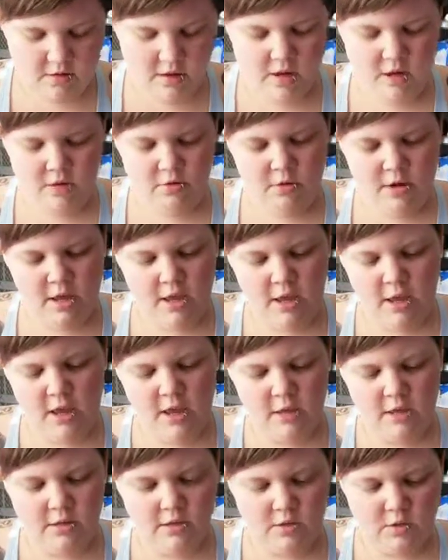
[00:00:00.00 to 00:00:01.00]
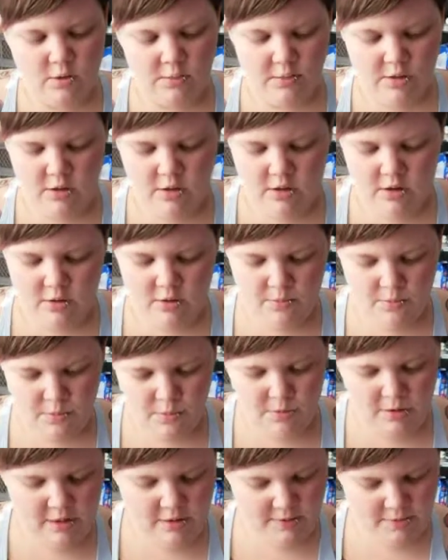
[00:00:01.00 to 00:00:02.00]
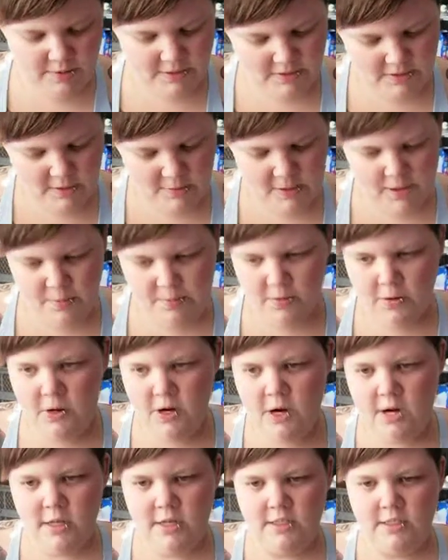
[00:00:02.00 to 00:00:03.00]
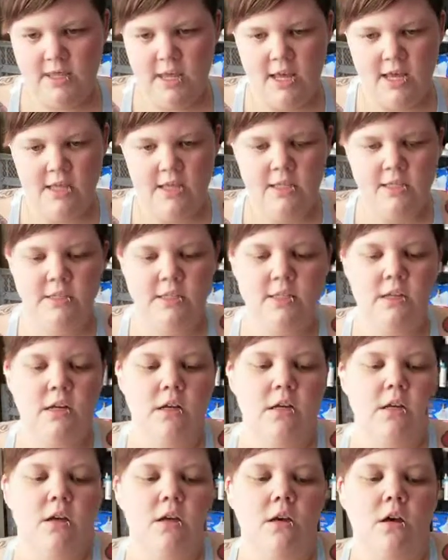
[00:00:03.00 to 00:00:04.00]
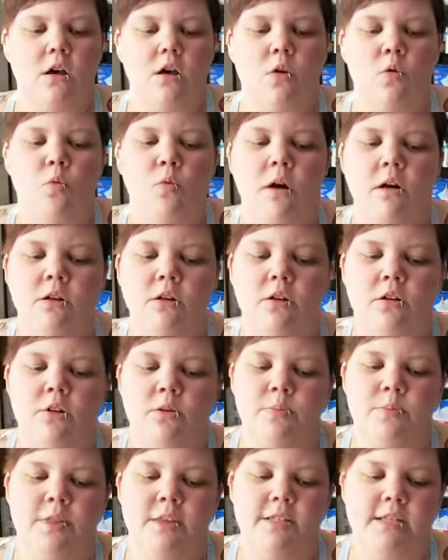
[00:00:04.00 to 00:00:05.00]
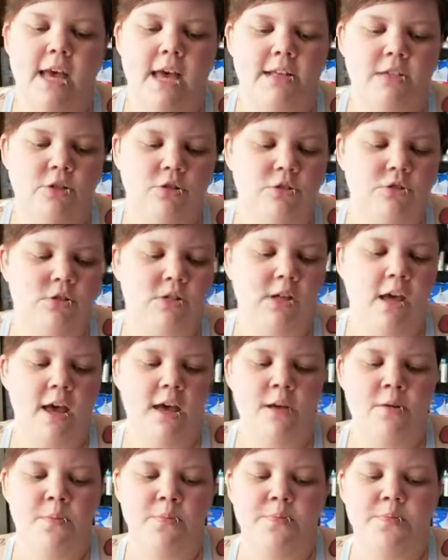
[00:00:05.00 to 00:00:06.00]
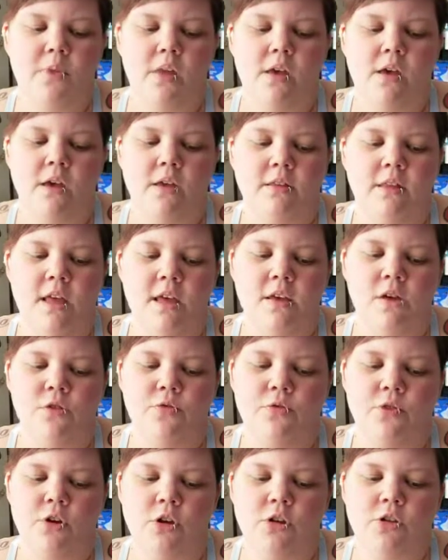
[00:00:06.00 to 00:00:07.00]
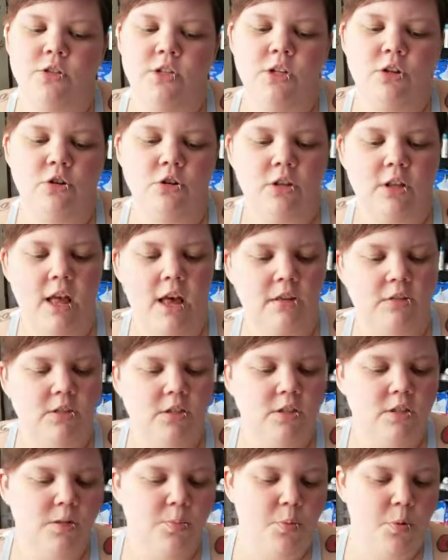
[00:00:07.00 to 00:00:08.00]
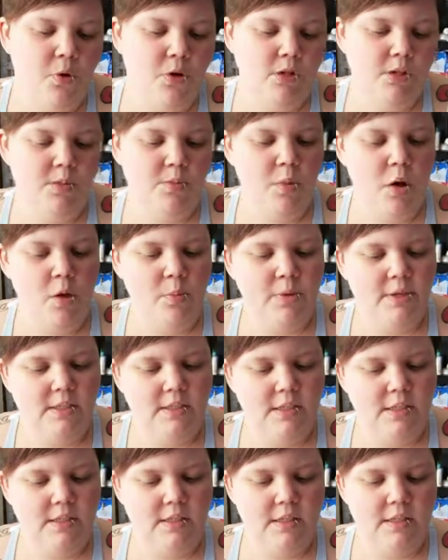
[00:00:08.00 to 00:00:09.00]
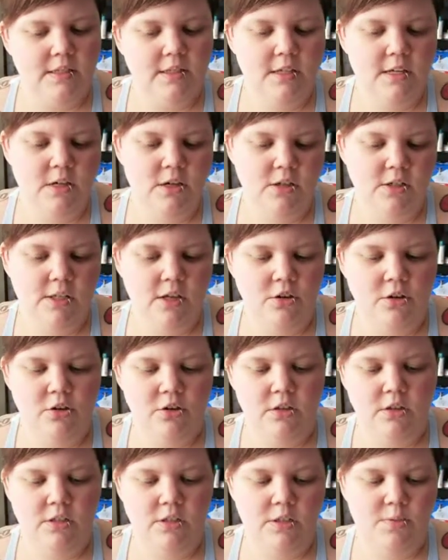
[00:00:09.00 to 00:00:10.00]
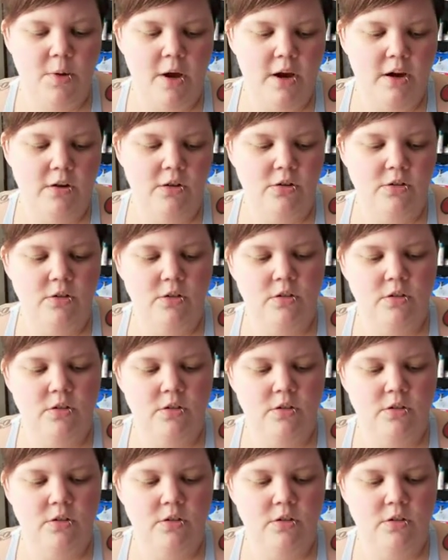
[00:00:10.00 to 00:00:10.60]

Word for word: Okay, so I'm going to pull out a piece of paper, and it says, Welcome, the tattooed type. Thank you for using your clout to support small businesses. Here's how you can inspire